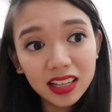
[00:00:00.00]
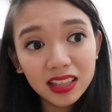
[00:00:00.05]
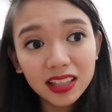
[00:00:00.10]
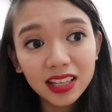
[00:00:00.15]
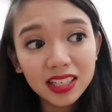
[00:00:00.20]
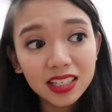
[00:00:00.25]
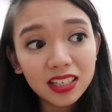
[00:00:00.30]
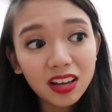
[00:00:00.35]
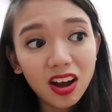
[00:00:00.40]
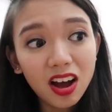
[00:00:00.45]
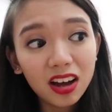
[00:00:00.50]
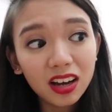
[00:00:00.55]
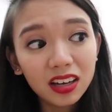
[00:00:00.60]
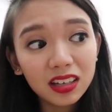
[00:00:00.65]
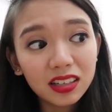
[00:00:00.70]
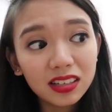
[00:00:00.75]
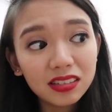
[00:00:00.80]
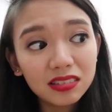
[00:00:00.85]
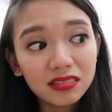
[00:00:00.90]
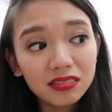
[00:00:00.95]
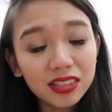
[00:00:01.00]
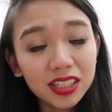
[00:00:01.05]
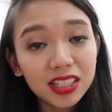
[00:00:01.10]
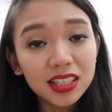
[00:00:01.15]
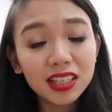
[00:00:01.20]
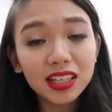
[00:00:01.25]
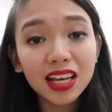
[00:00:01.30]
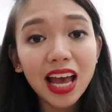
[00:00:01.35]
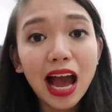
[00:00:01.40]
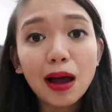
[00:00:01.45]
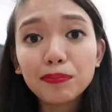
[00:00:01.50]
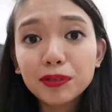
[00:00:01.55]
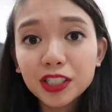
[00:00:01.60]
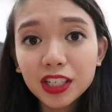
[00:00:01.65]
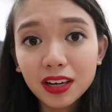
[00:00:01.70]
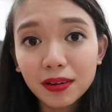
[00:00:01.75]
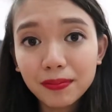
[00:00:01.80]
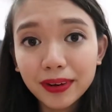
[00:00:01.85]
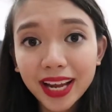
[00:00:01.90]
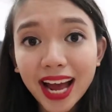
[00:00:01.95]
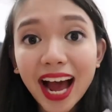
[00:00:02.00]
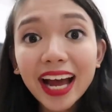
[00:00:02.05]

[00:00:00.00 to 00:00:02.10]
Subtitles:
This song just captured me.